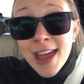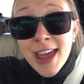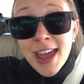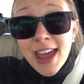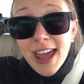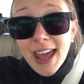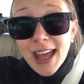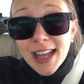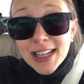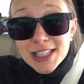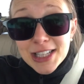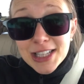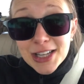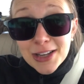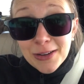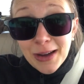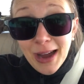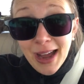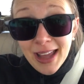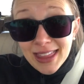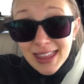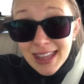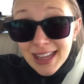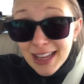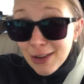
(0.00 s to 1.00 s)
and so
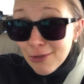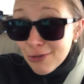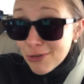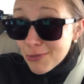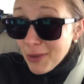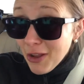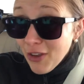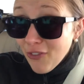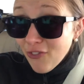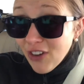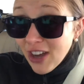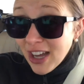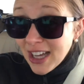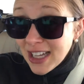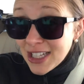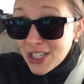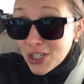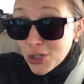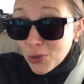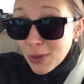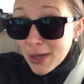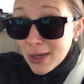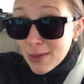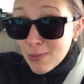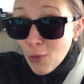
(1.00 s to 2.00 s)
I think it would be fun to
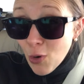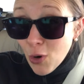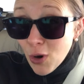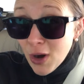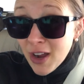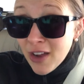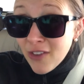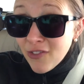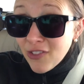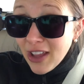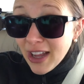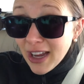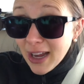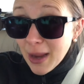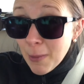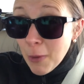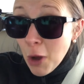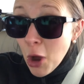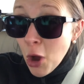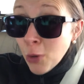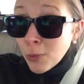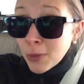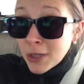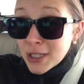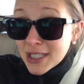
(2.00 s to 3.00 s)
read more of. Like I'm
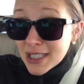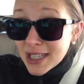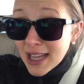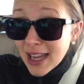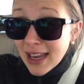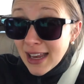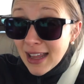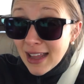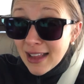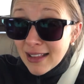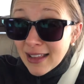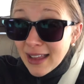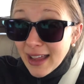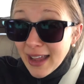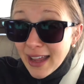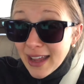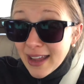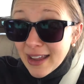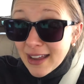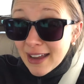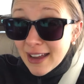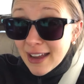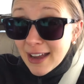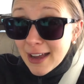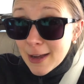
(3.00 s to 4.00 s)
almost getting
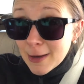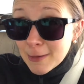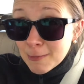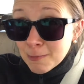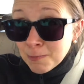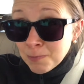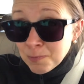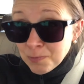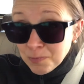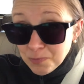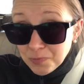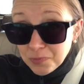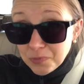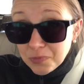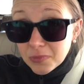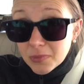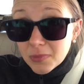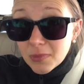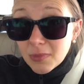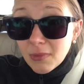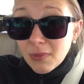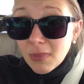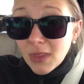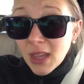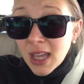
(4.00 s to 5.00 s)
like
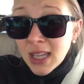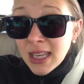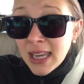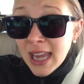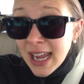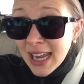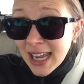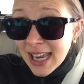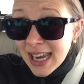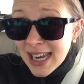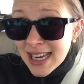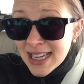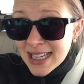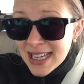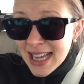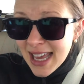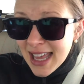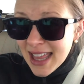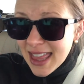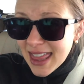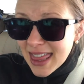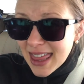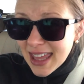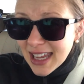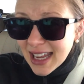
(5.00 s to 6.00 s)
Naked in Death
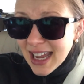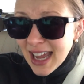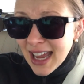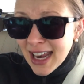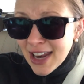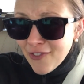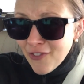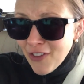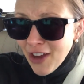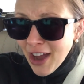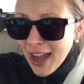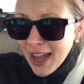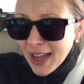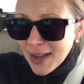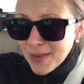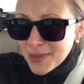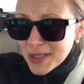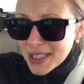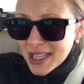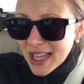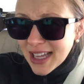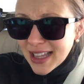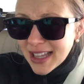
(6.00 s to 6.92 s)
kind of vibes. Like